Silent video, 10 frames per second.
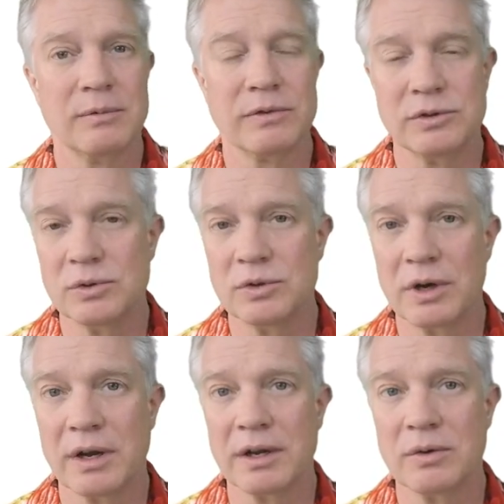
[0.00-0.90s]
for junior
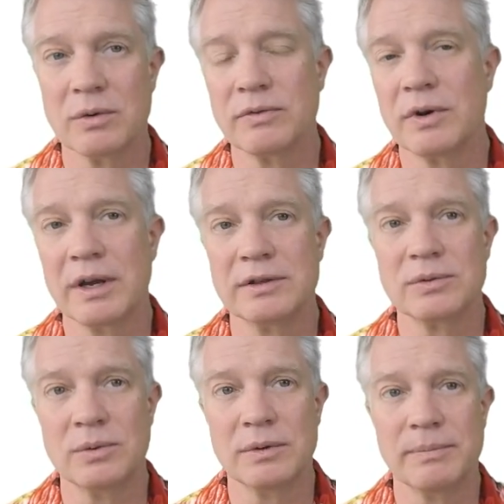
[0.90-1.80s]
high or for high
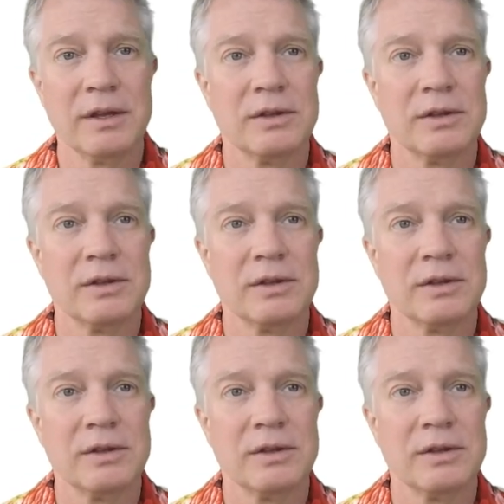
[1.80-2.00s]
school.